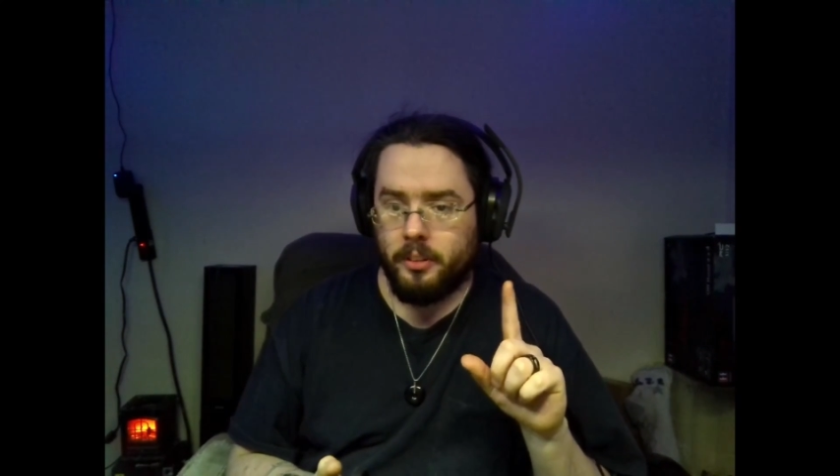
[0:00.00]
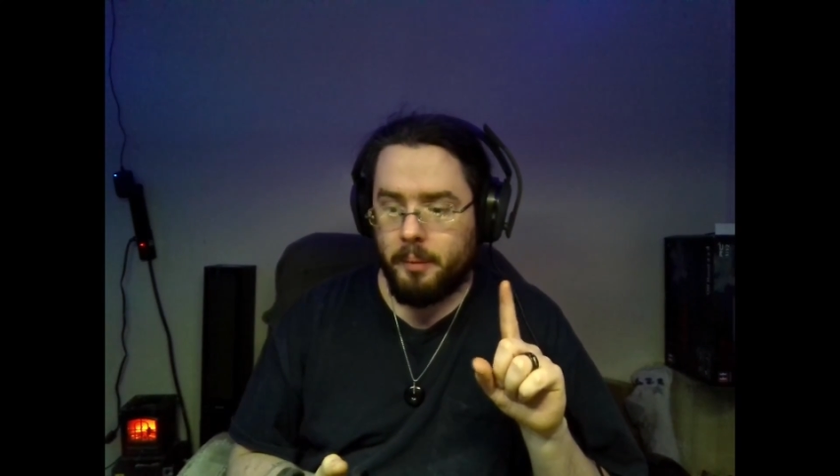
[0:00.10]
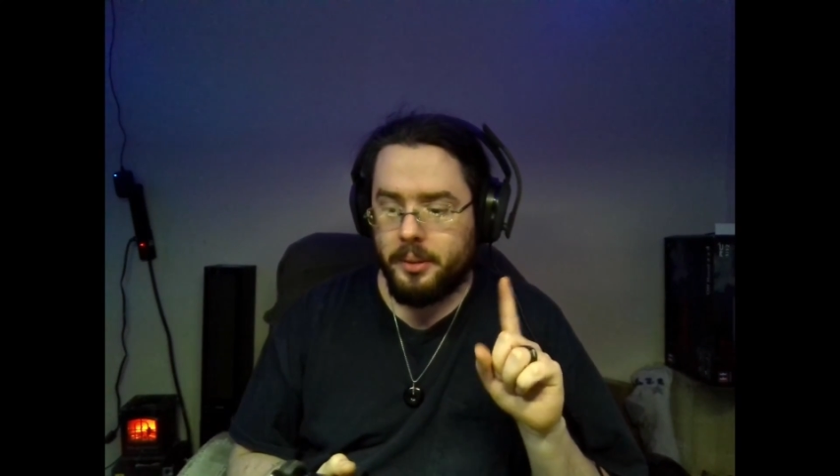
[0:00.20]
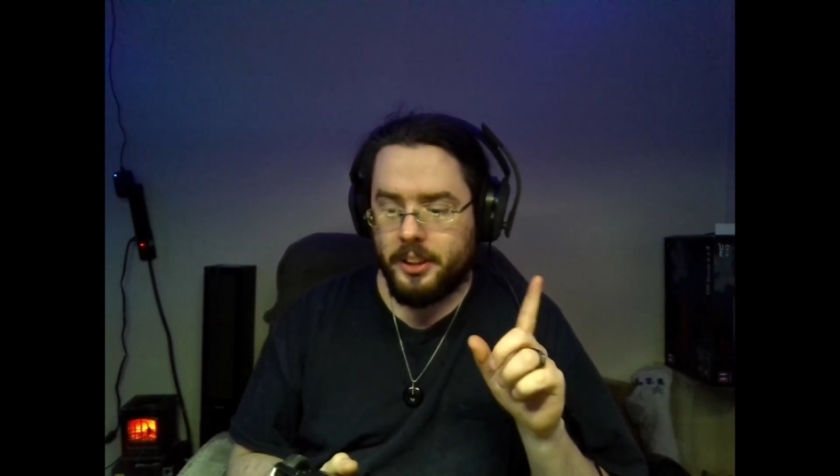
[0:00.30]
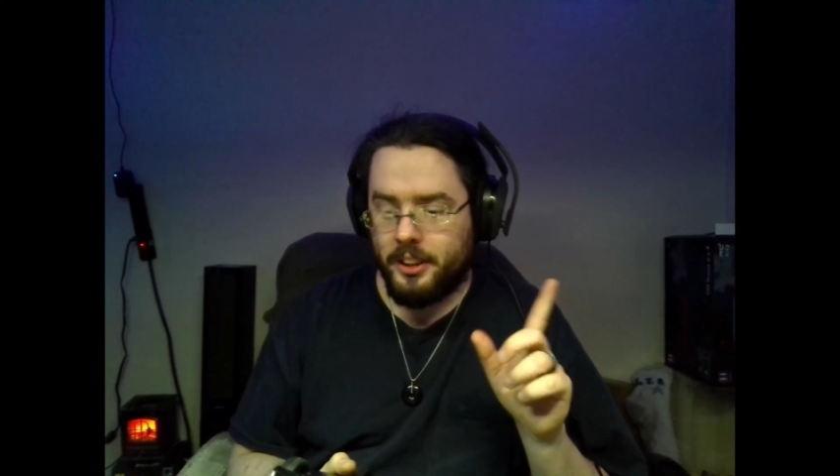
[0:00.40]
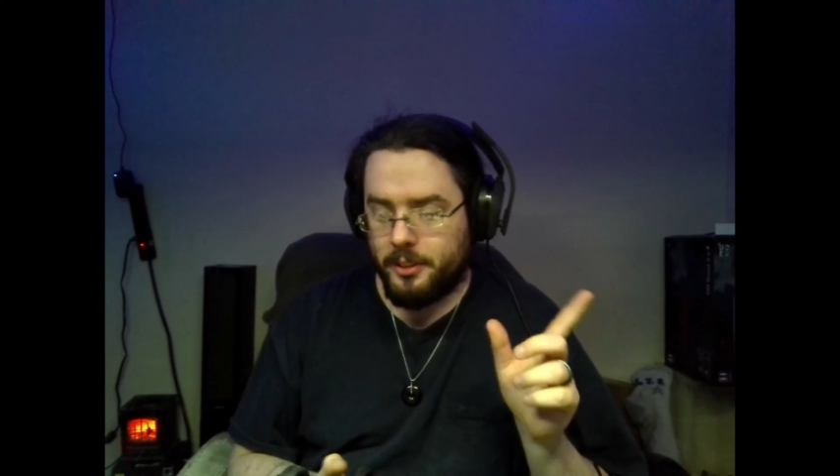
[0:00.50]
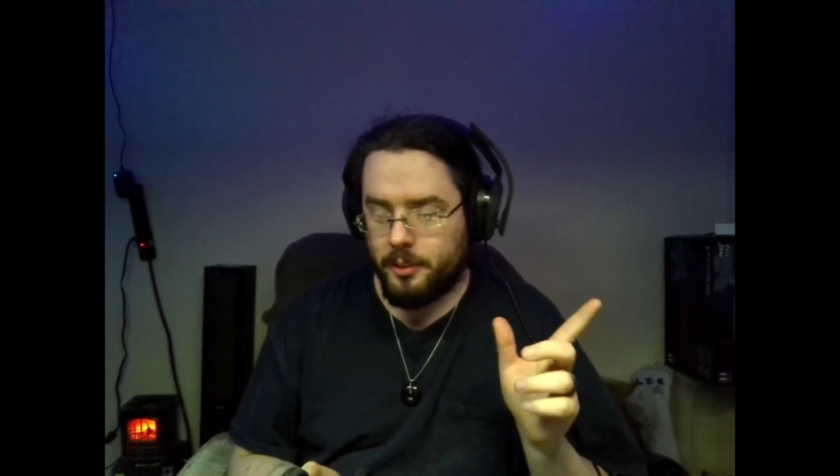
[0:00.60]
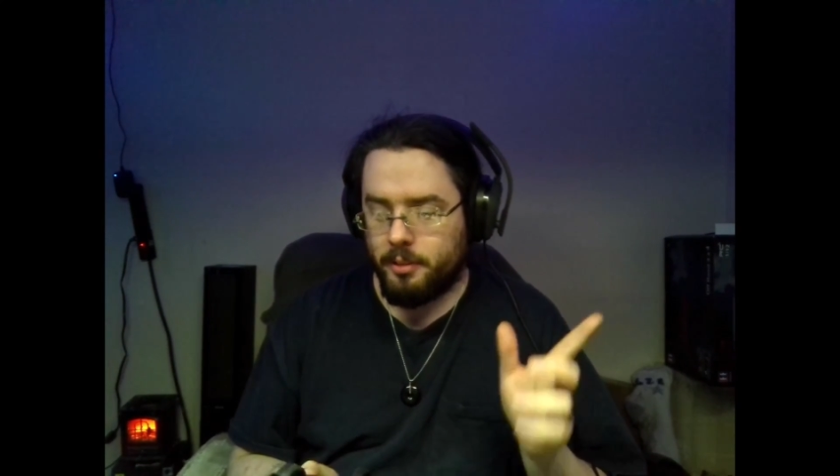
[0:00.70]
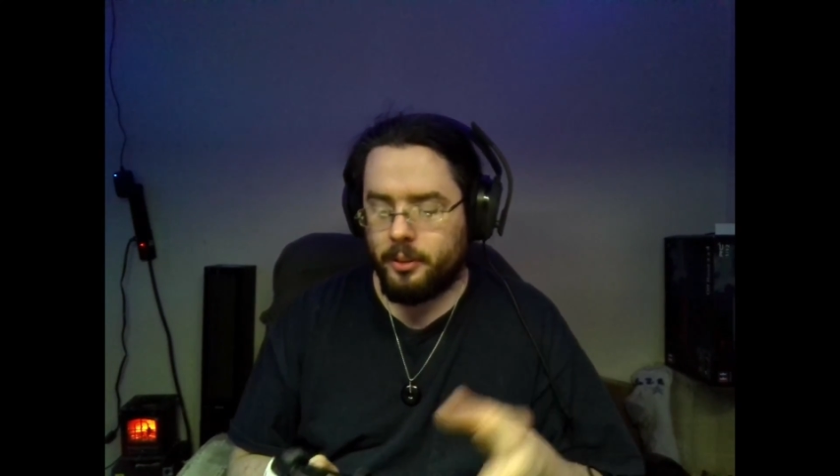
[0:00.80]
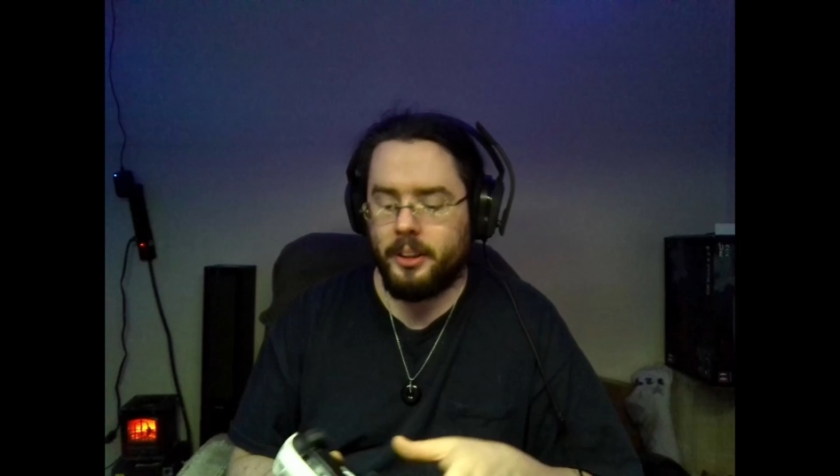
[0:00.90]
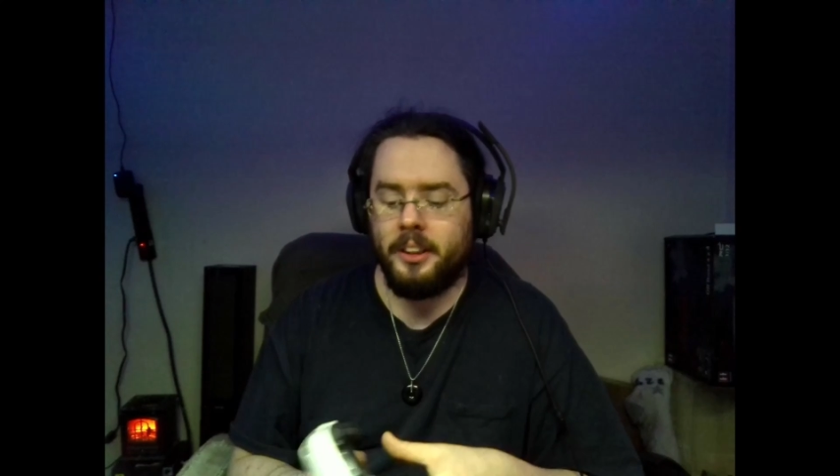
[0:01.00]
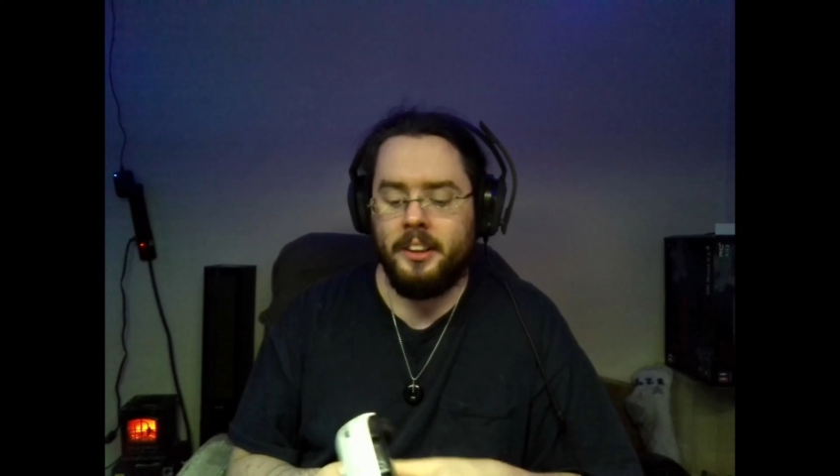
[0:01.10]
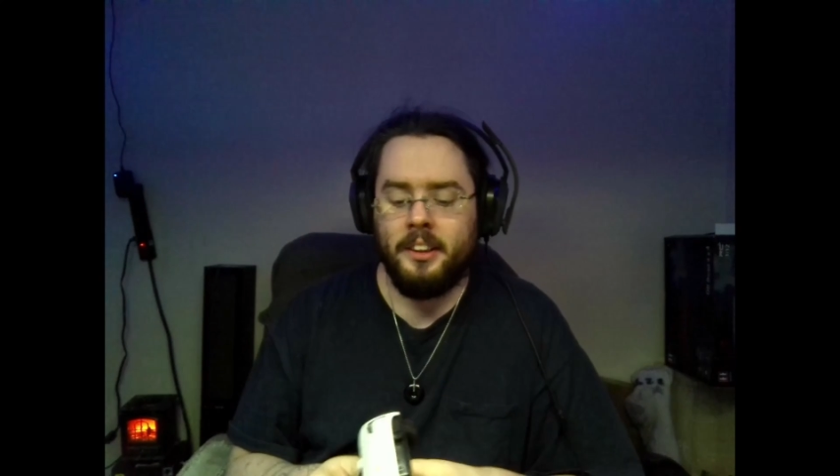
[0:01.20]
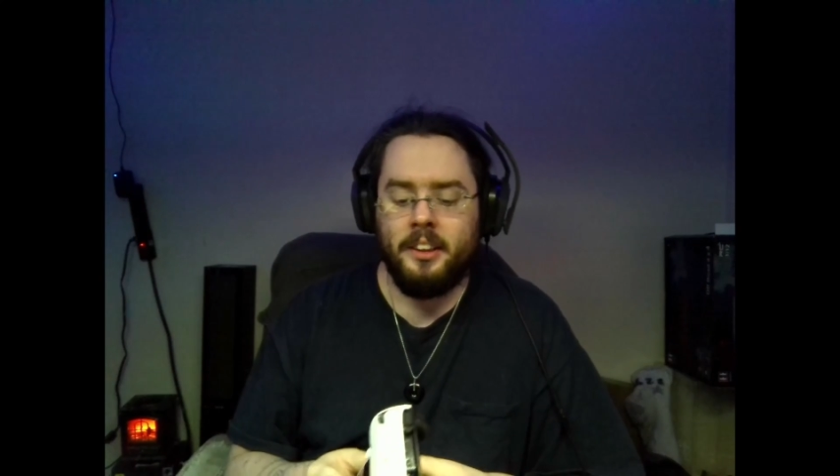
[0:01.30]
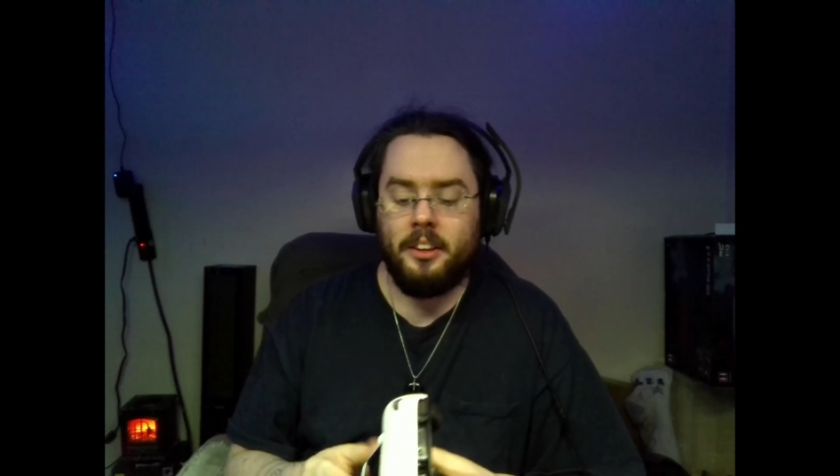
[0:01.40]
I'm missing a screw for it
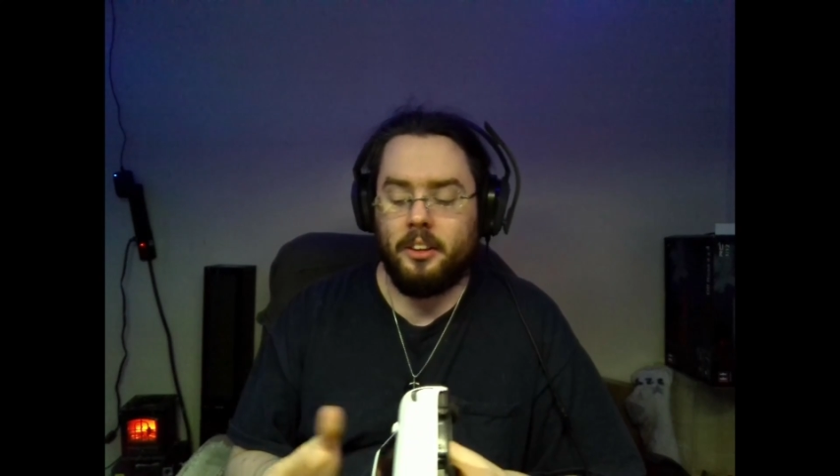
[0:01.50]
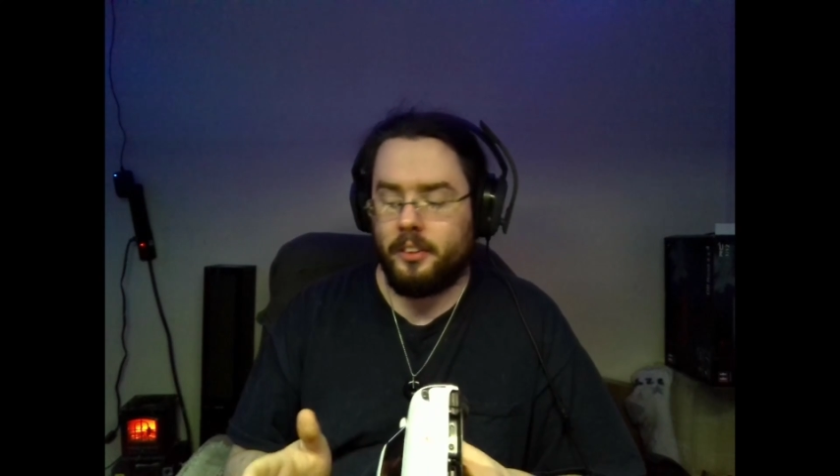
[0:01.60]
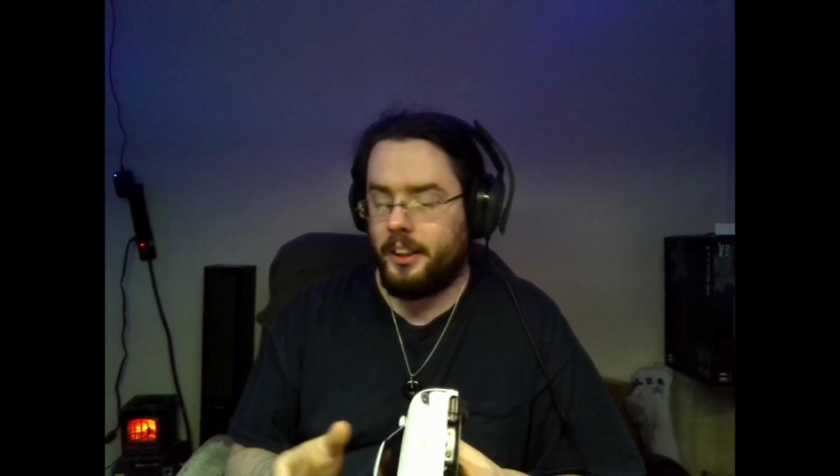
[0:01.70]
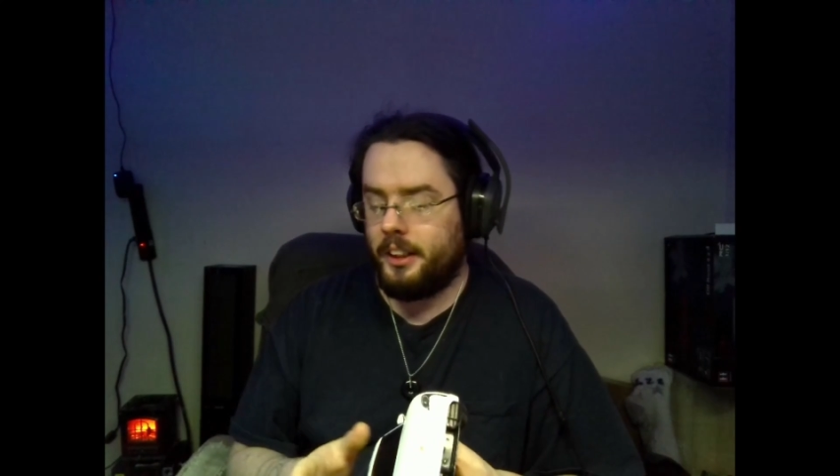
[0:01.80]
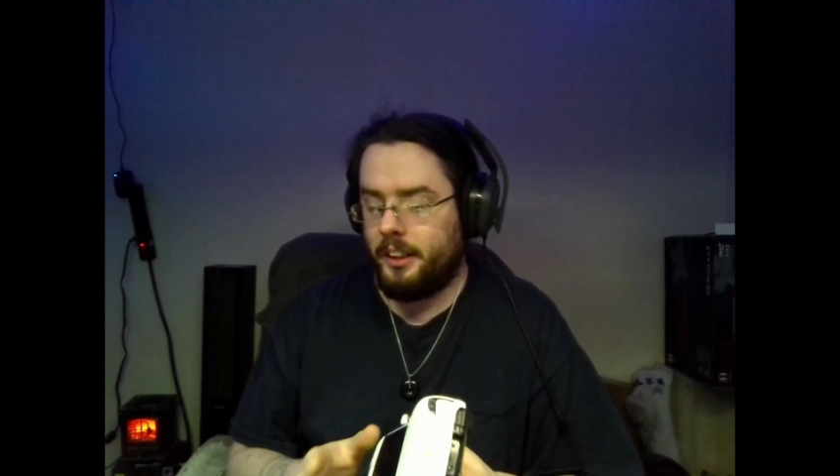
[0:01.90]
already.